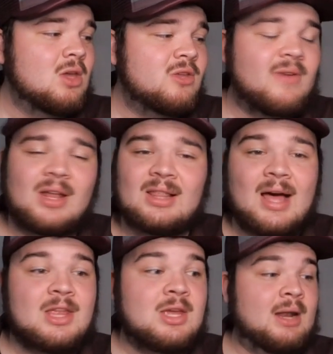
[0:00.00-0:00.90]
You've got a
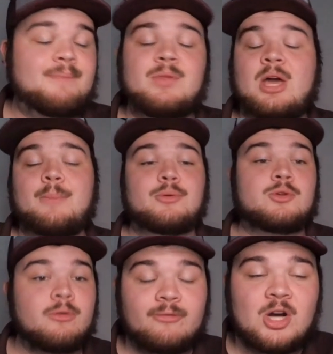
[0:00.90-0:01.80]
lot. You got a couple
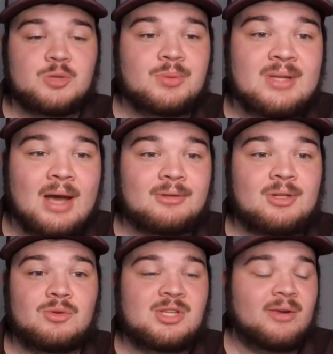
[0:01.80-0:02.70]
true freshman
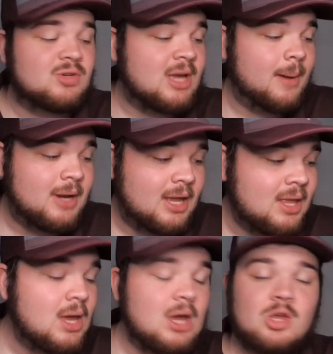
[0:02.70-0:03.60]
talented receivers coming in.
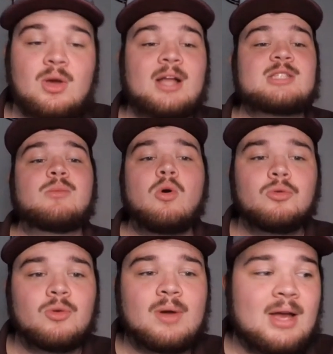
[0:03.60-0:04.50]
You got some
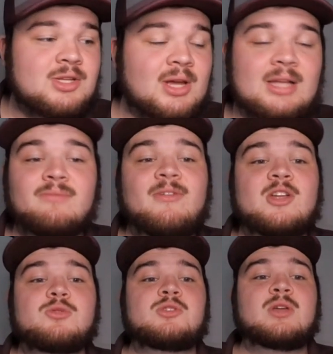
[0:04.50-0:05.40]
older guys. You got some
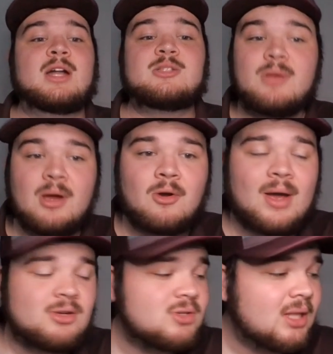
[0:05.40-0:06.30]
veterans. You got some younger
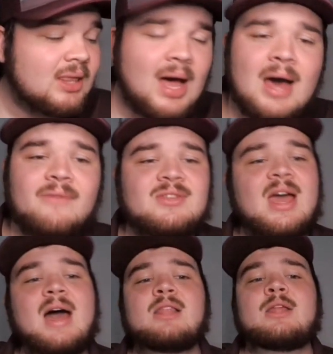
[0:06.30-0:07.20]
guys. There's a lot of
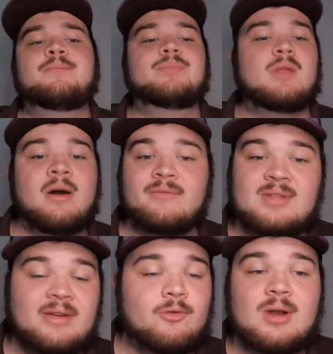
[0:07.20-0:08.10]
talent of
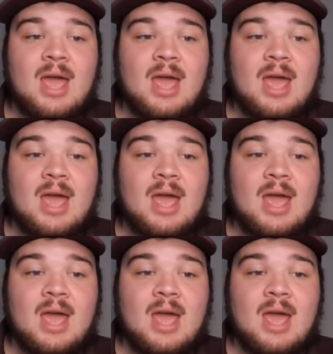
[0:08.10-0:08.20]
different